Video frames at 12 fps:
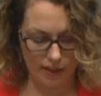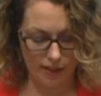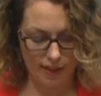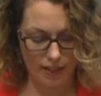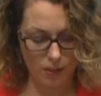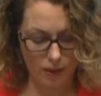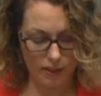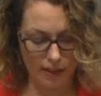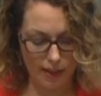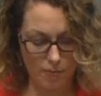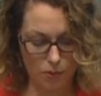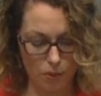That's why
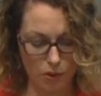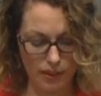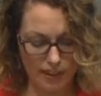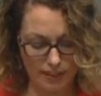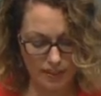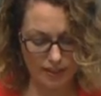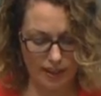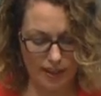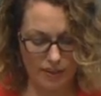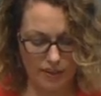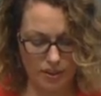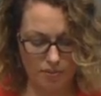Labor will
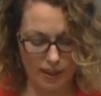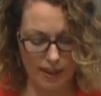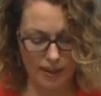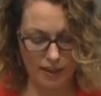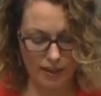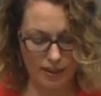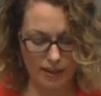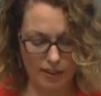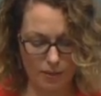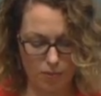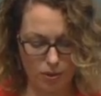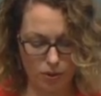legislate to make it clear that
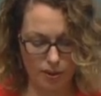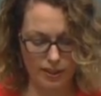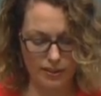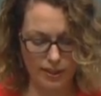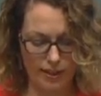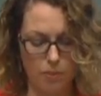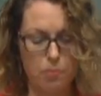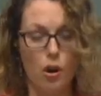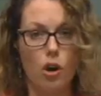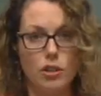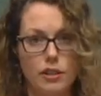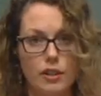employers have a
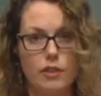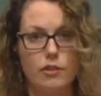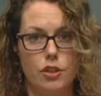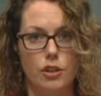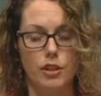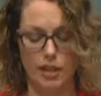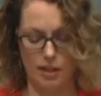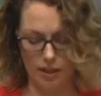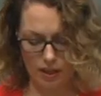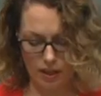positive duty